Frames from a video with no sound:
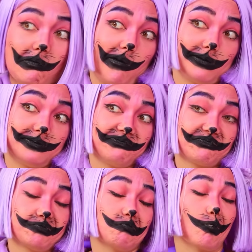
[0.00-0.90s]

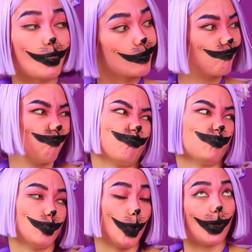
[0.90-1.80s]
Hmm, don't
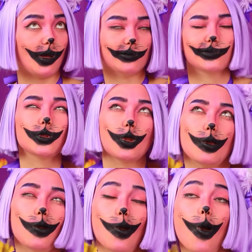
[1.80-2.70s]
means
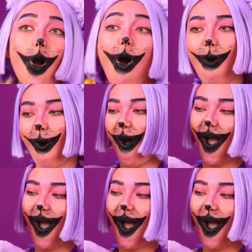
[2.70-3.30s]
don't. Then how